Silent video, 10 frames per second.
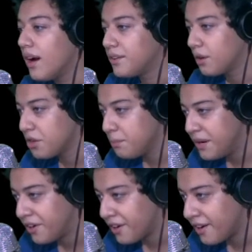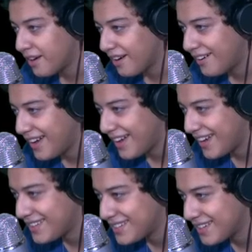Another mirror.
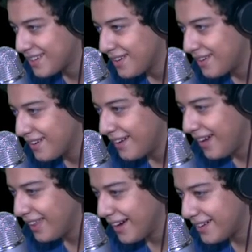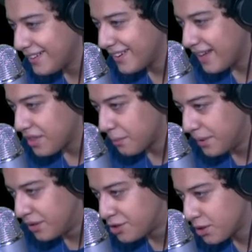Alright. Hello? The
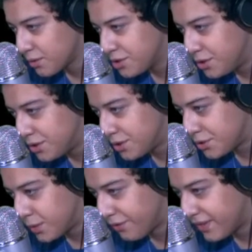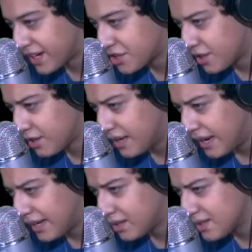mirror shows Yuzu's reflection.
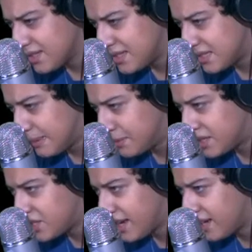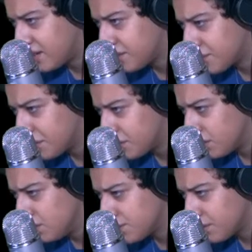It doesn't seem to change.
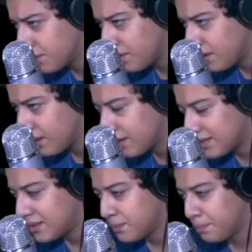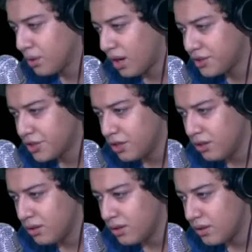Yuzu, is that the blonde
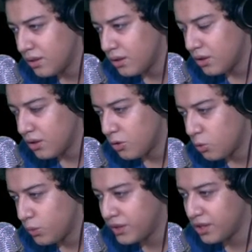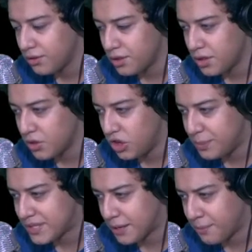girl with the other
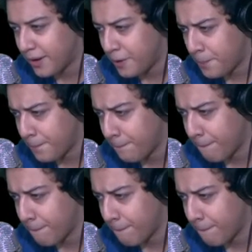creepy senpai?